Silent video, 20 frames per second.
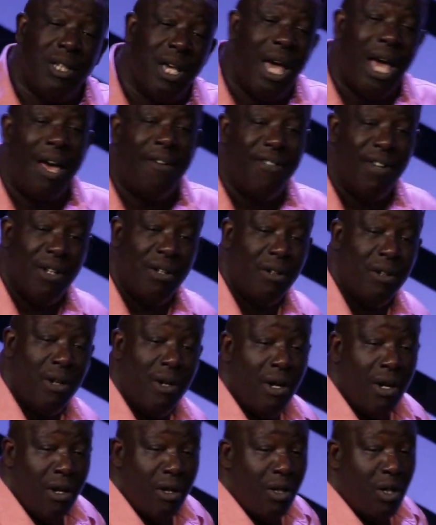heaven?
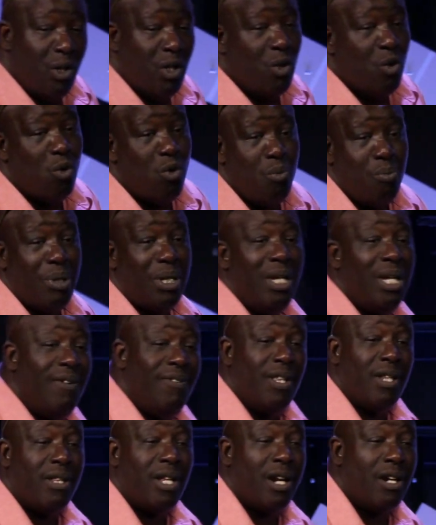Do you believe
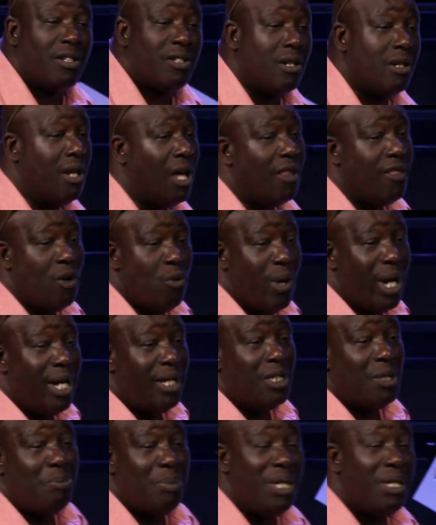that there's another way
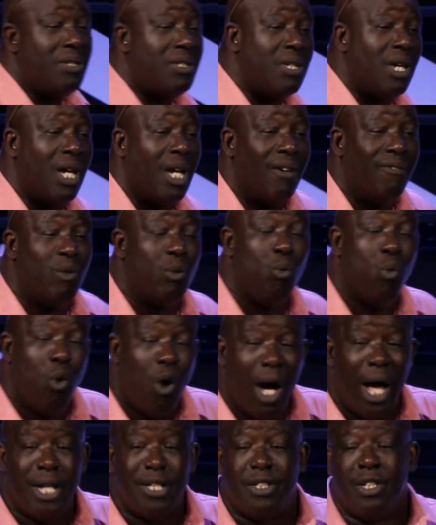to be saved?
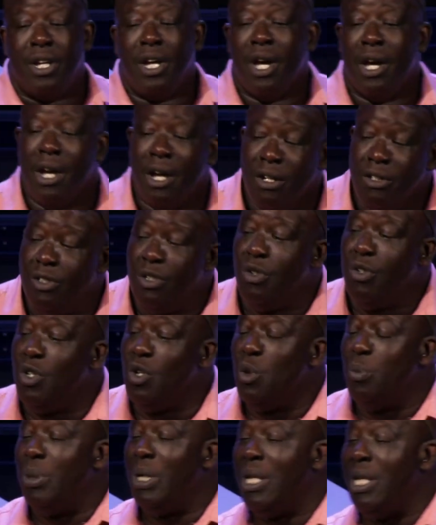What do you
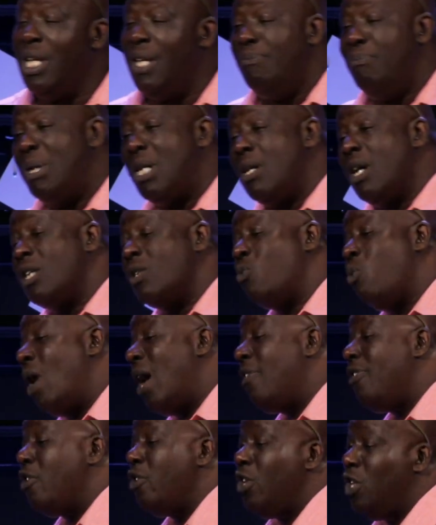believe? Because
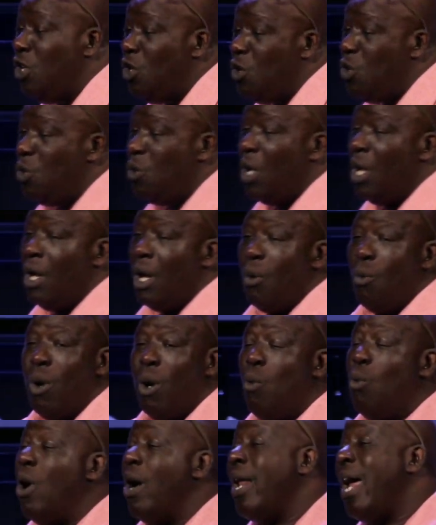whether you,
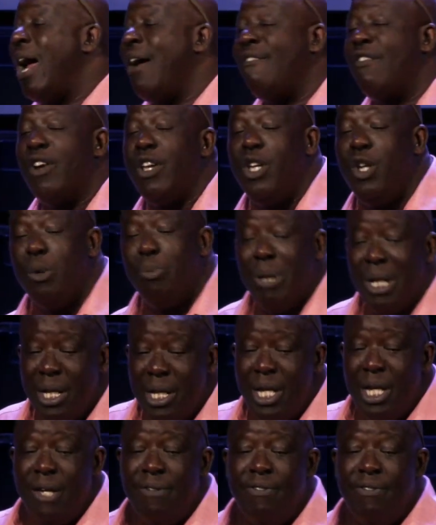whatever you believe